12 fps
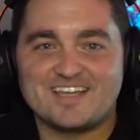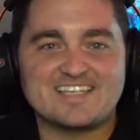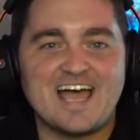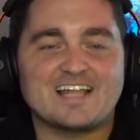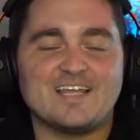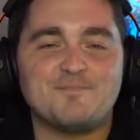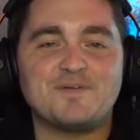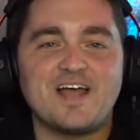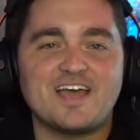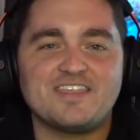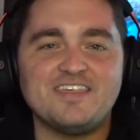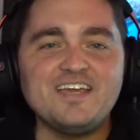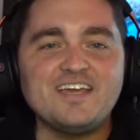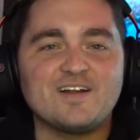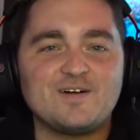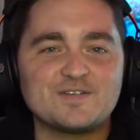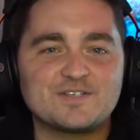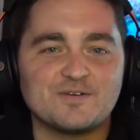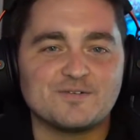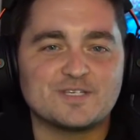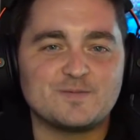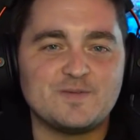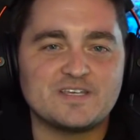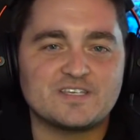Exactly. But I think it also
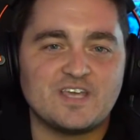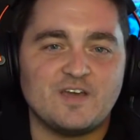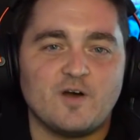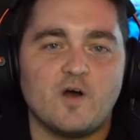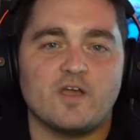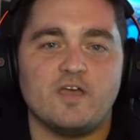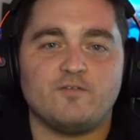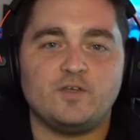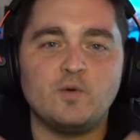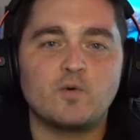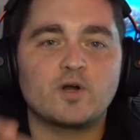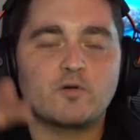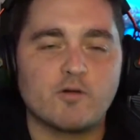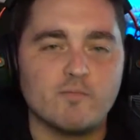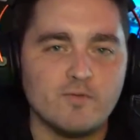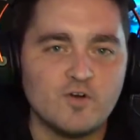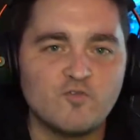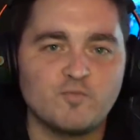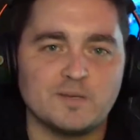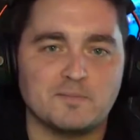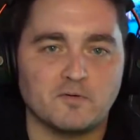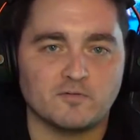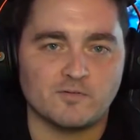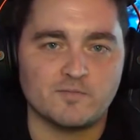speaks eh, oh, if you were to remove
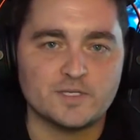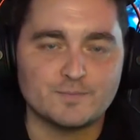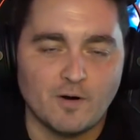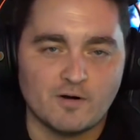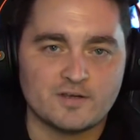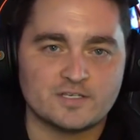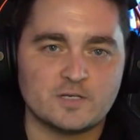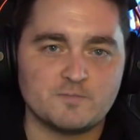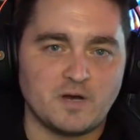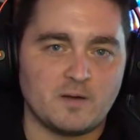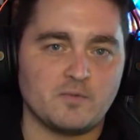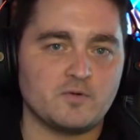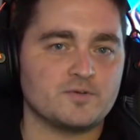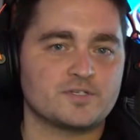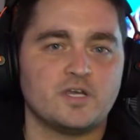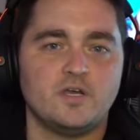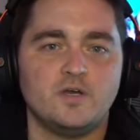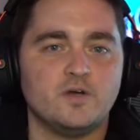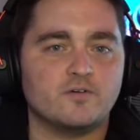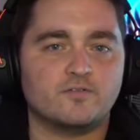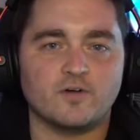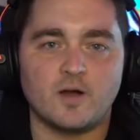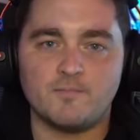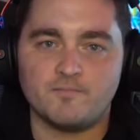people from these partisan bubbles,
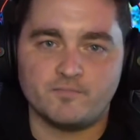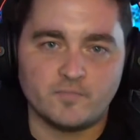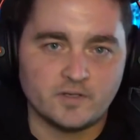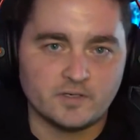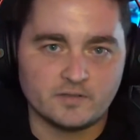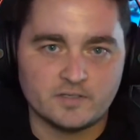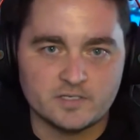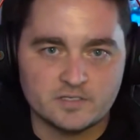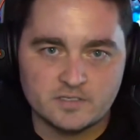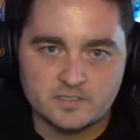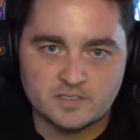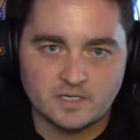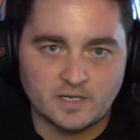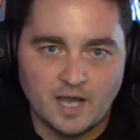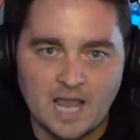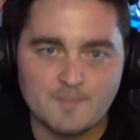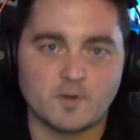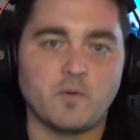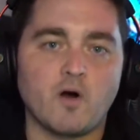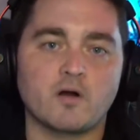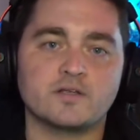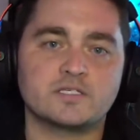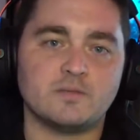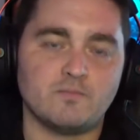from the these these kind of hyper
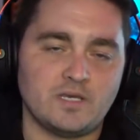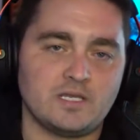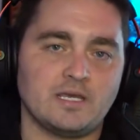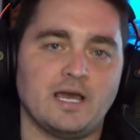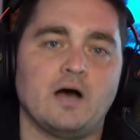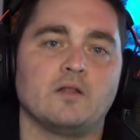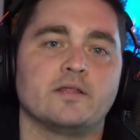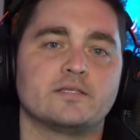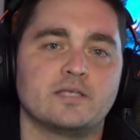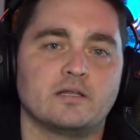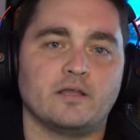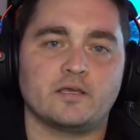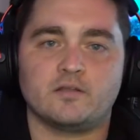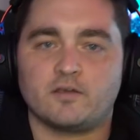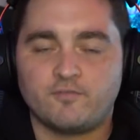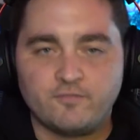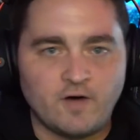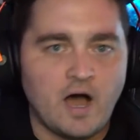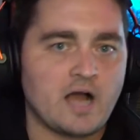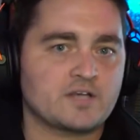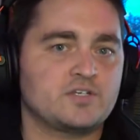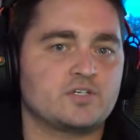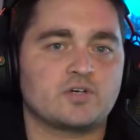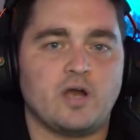partisan media outlets that like like
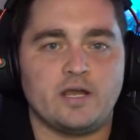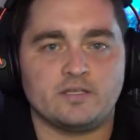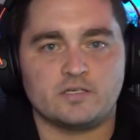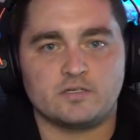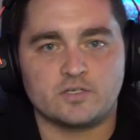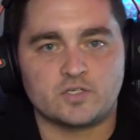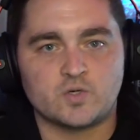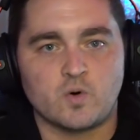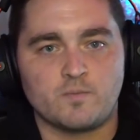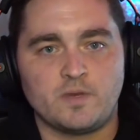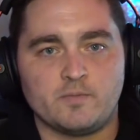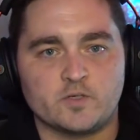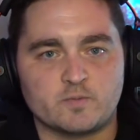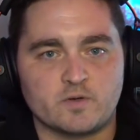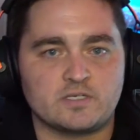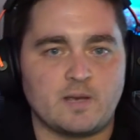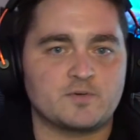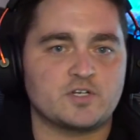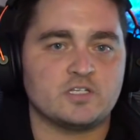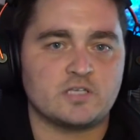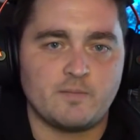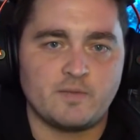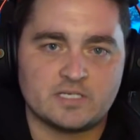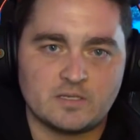Fox is trying to distort people's
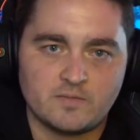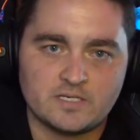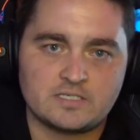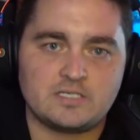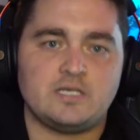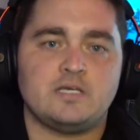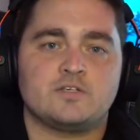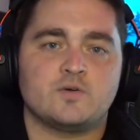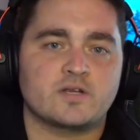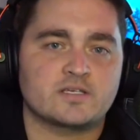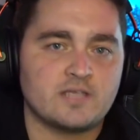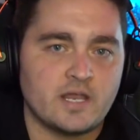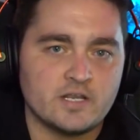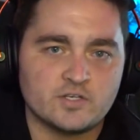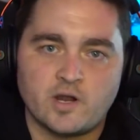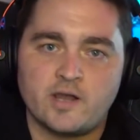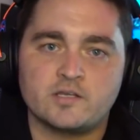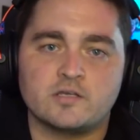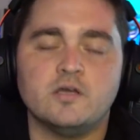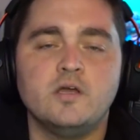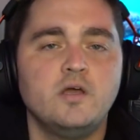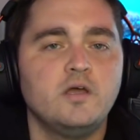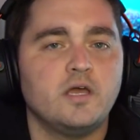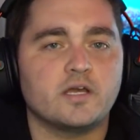perceptions, MSNBC to an extent is trying to
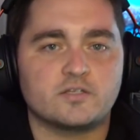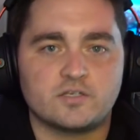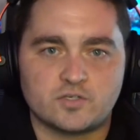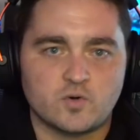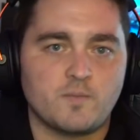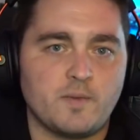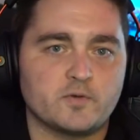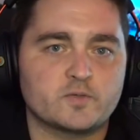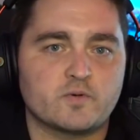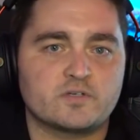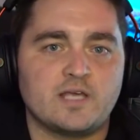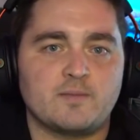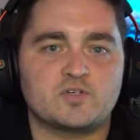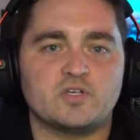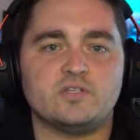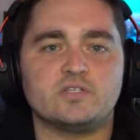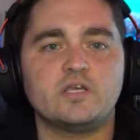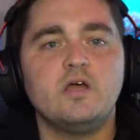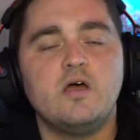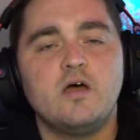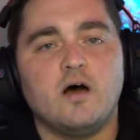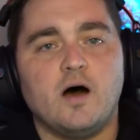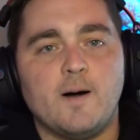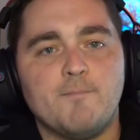eh, distort people's perceptions.
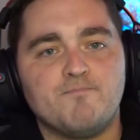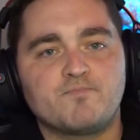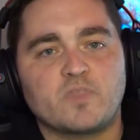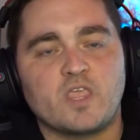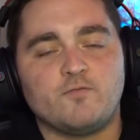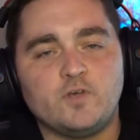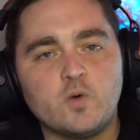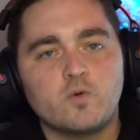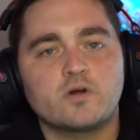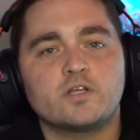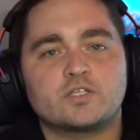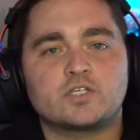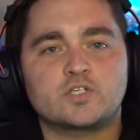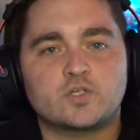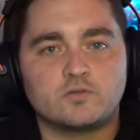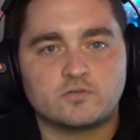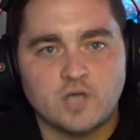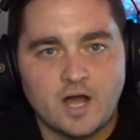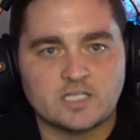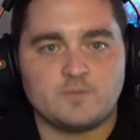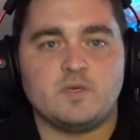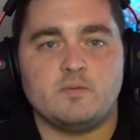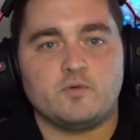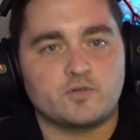Um, if you were to talk
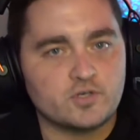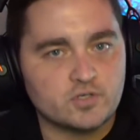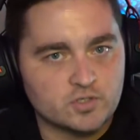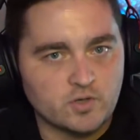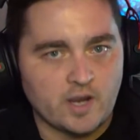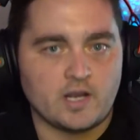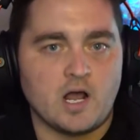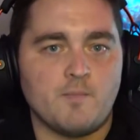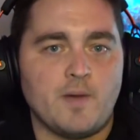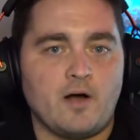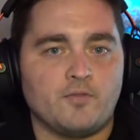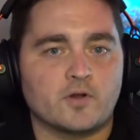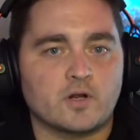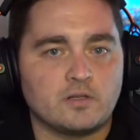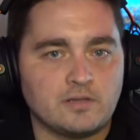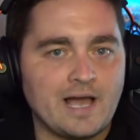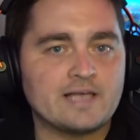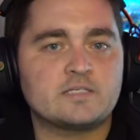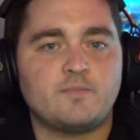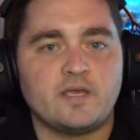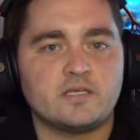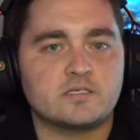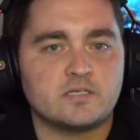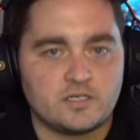to people just straight about their
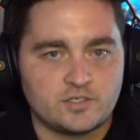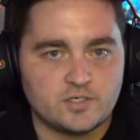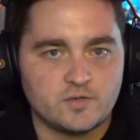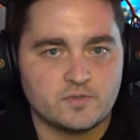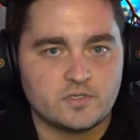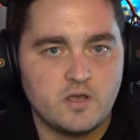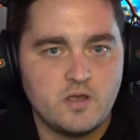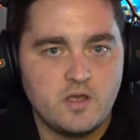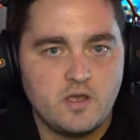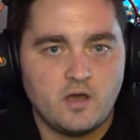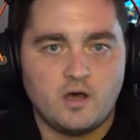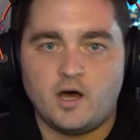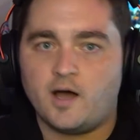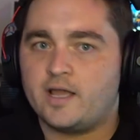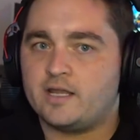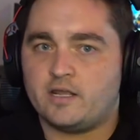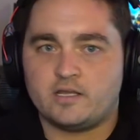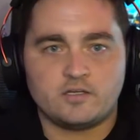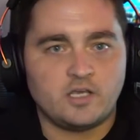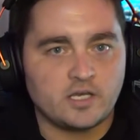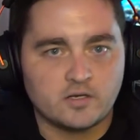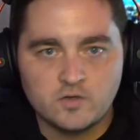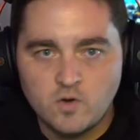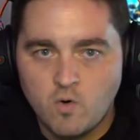class-based issues uh, and, and
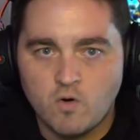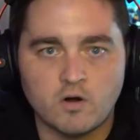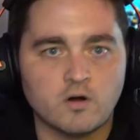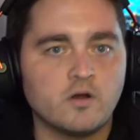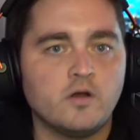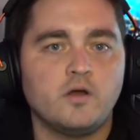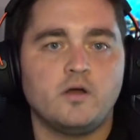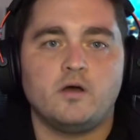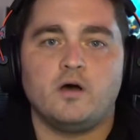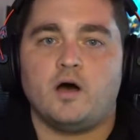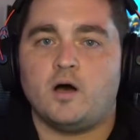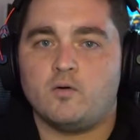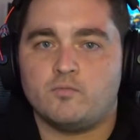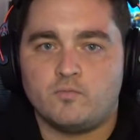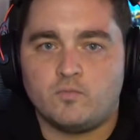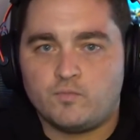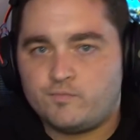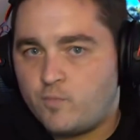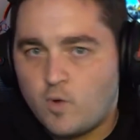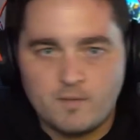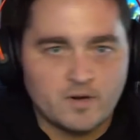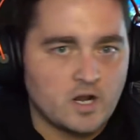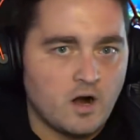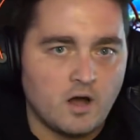ignore uh,
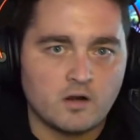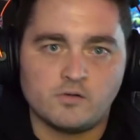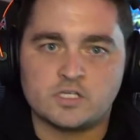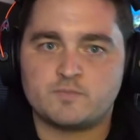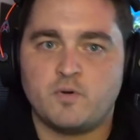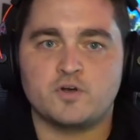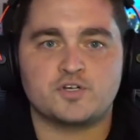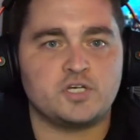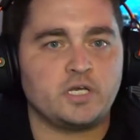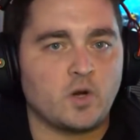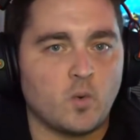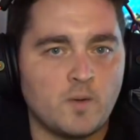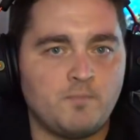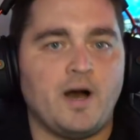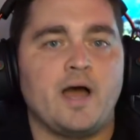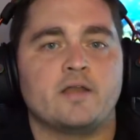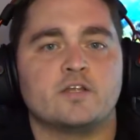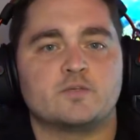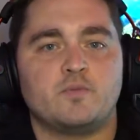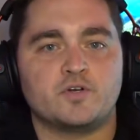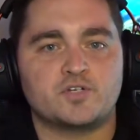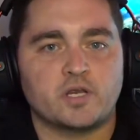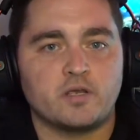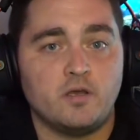what McConnell is pushing or what Biden is
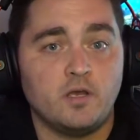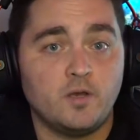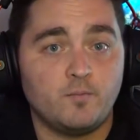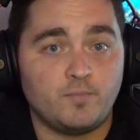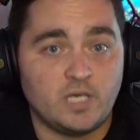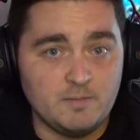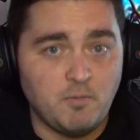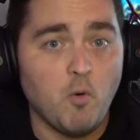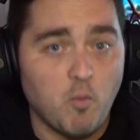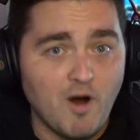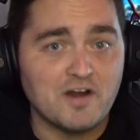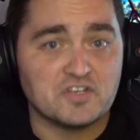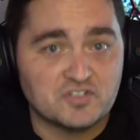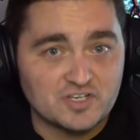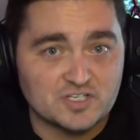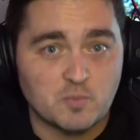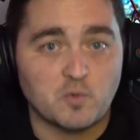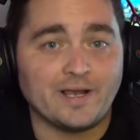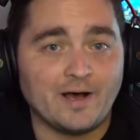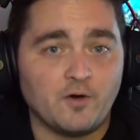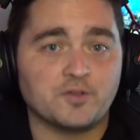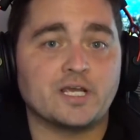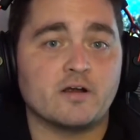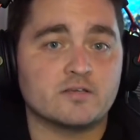pushing, people want a system where
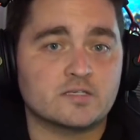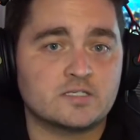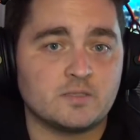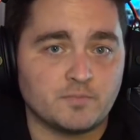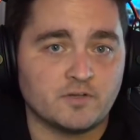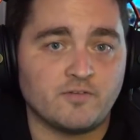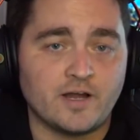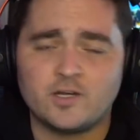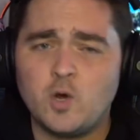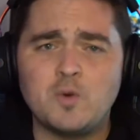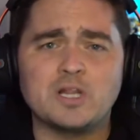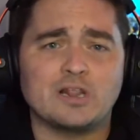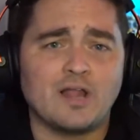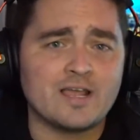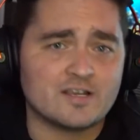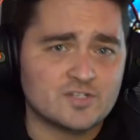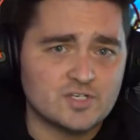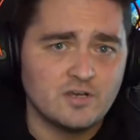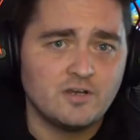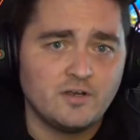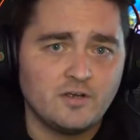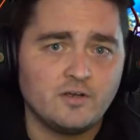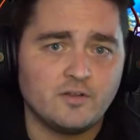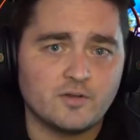healthcare is simplified. No one likes
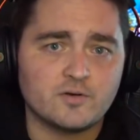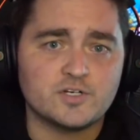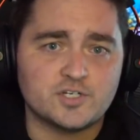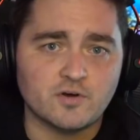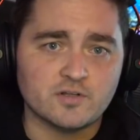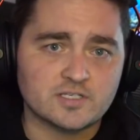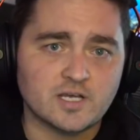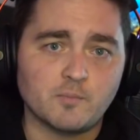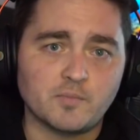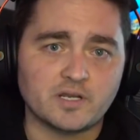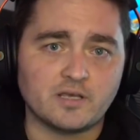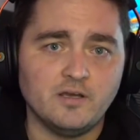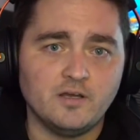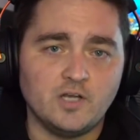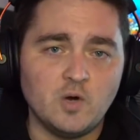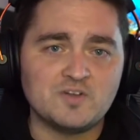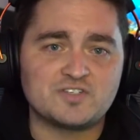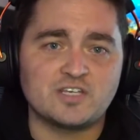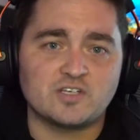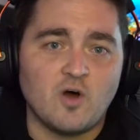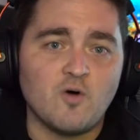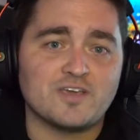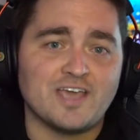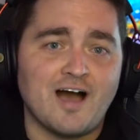their mm-hmm. insurance mm-hmm. company. No one says,
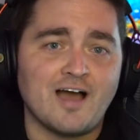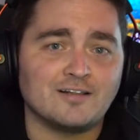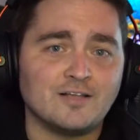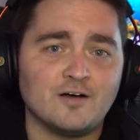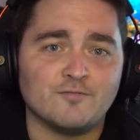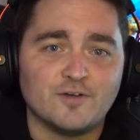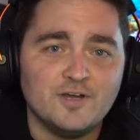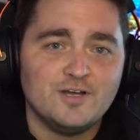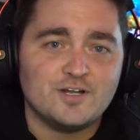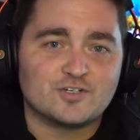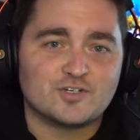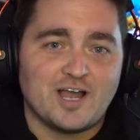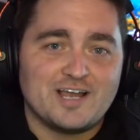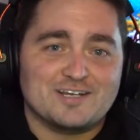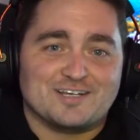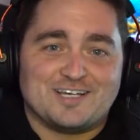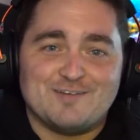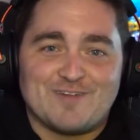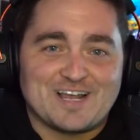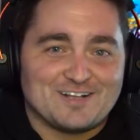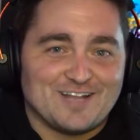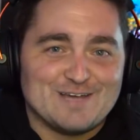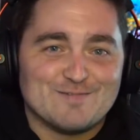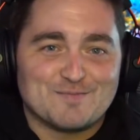"Oh yeah, I love trying to get my
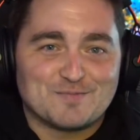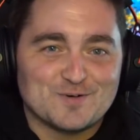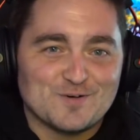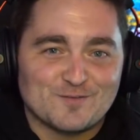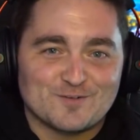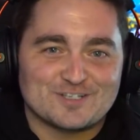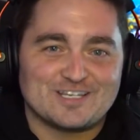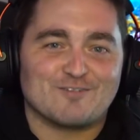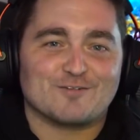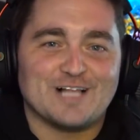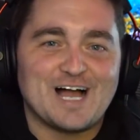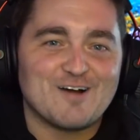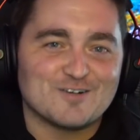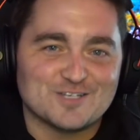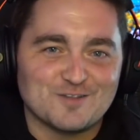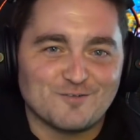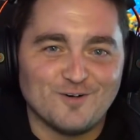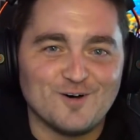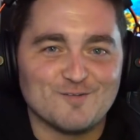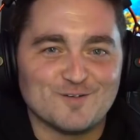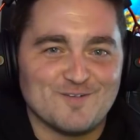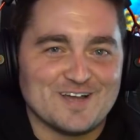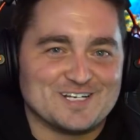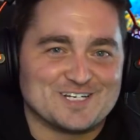claim approved for several hours on the phone
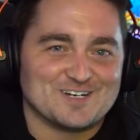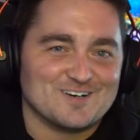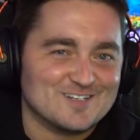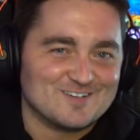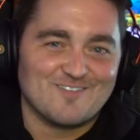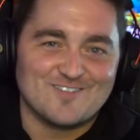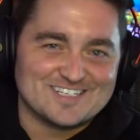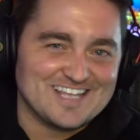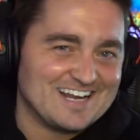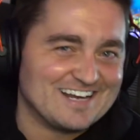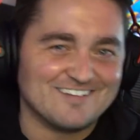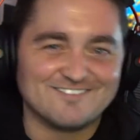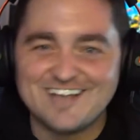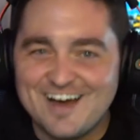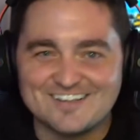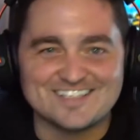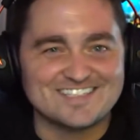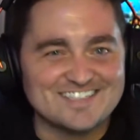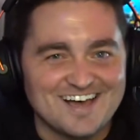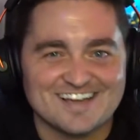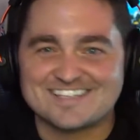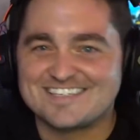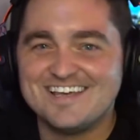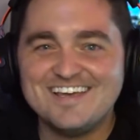with insurance representative." No, it
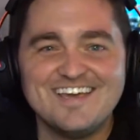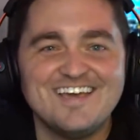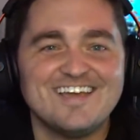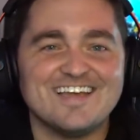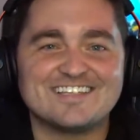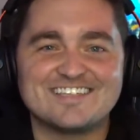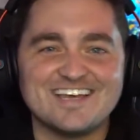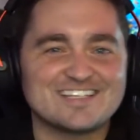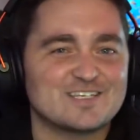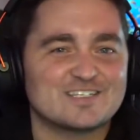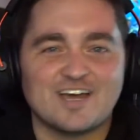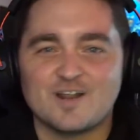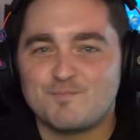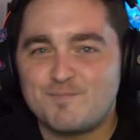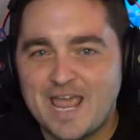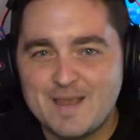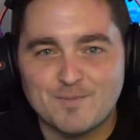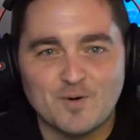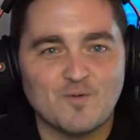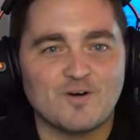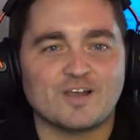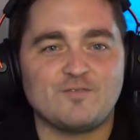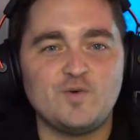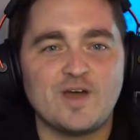sucks. It's it's a ton of paperwork.